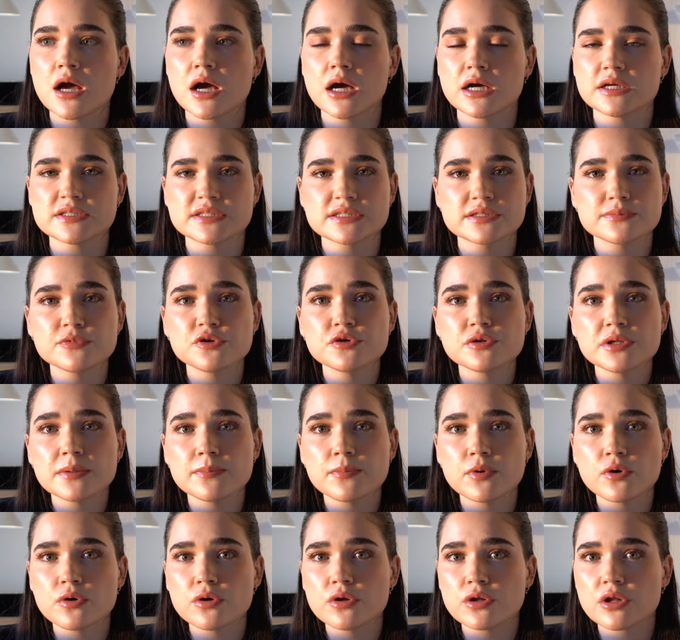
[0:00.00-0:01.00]
a smoothie
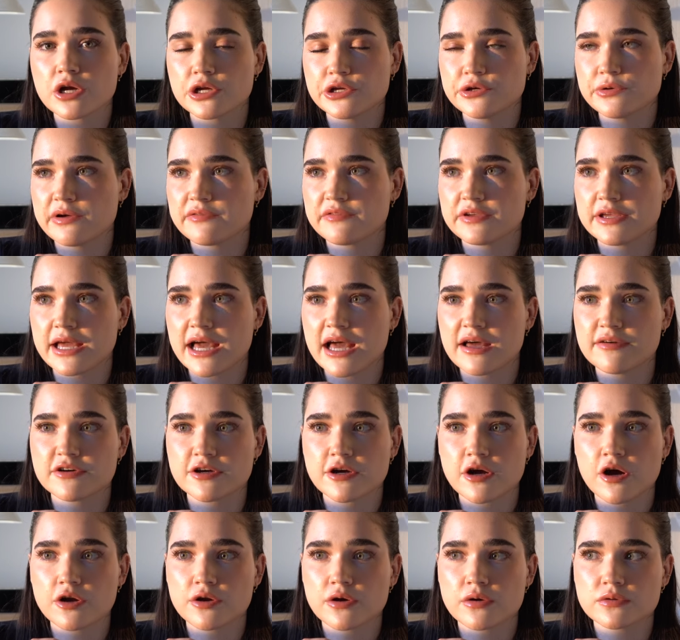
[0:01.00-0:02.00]
bowl? Are you having
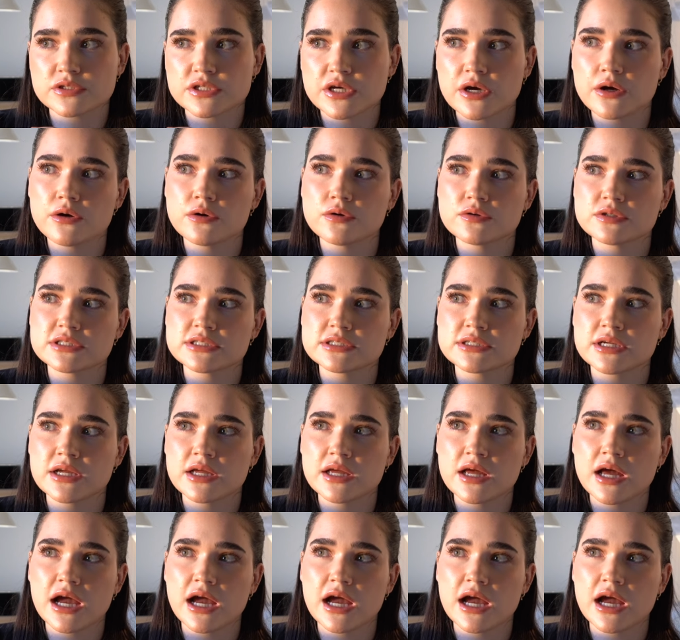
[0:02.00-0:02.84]
avocado toast?